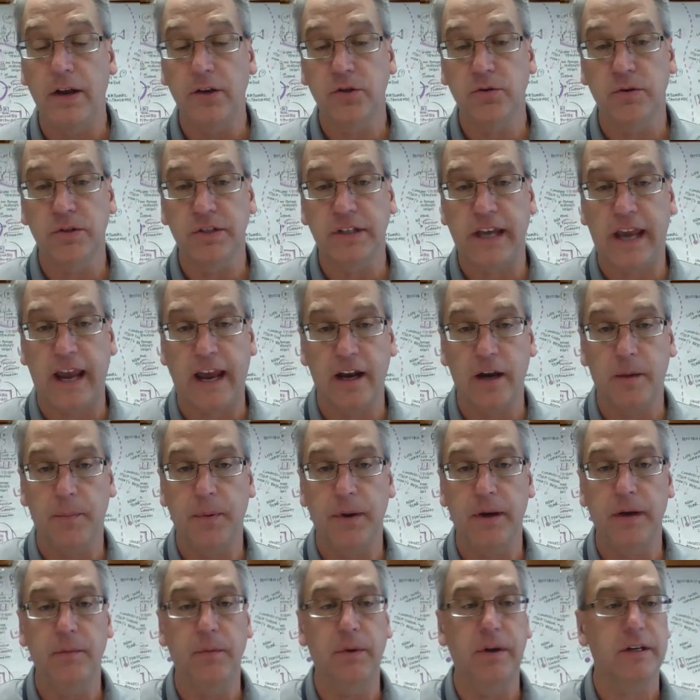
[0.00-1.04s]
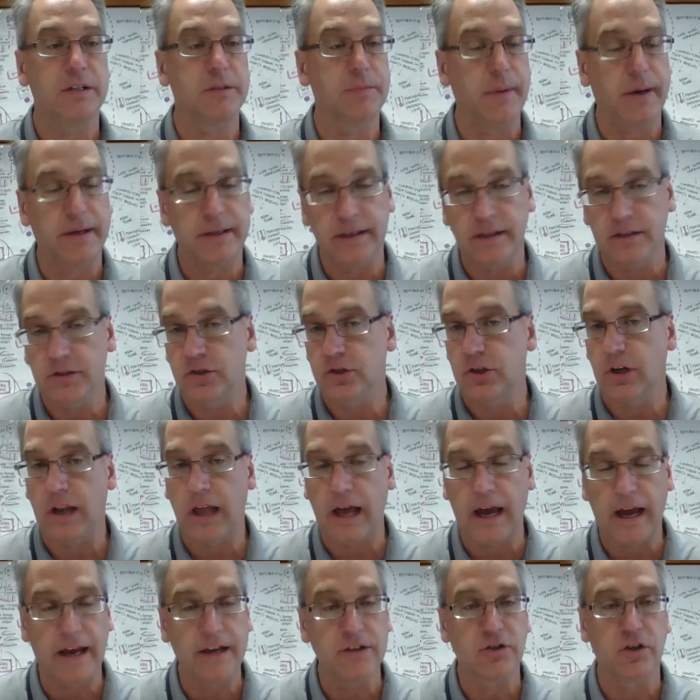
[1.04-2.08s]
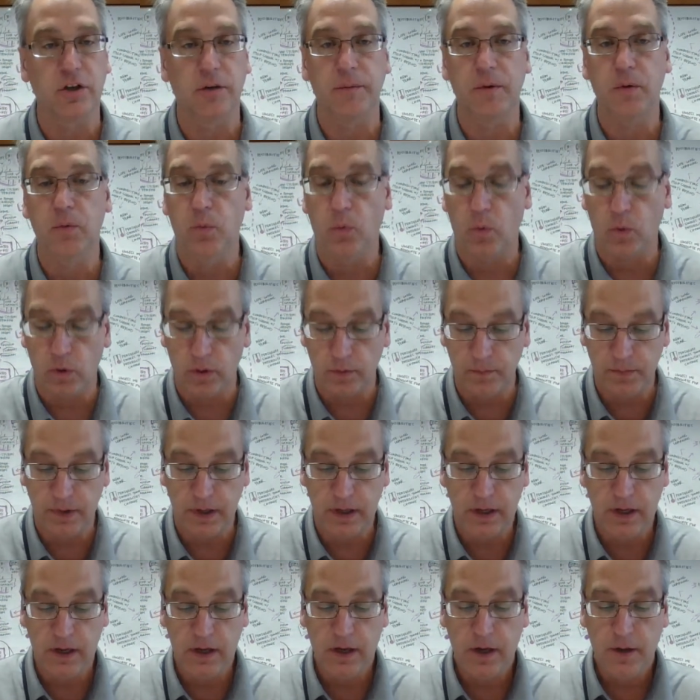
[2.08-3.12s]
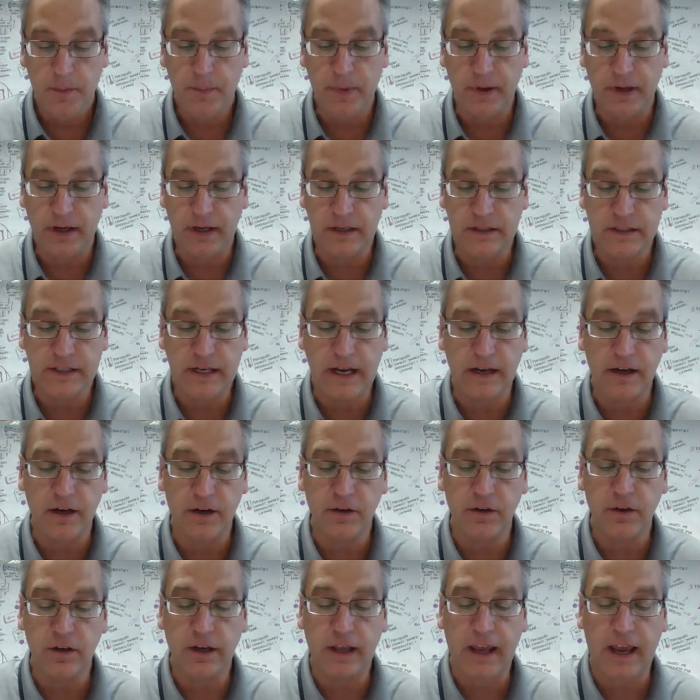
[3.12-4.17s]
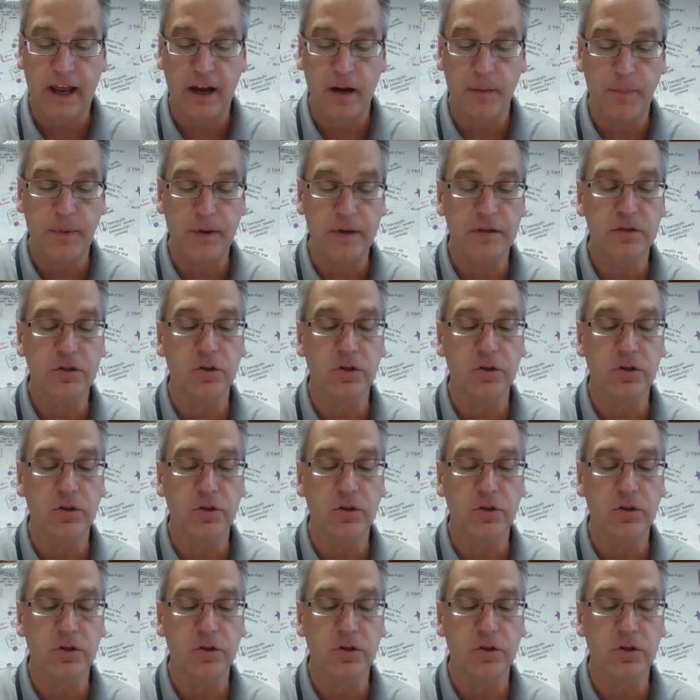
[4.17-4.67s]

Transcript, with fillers: entrance canopy. We expect it's July, it's going to be warm, but can stand under the canopy.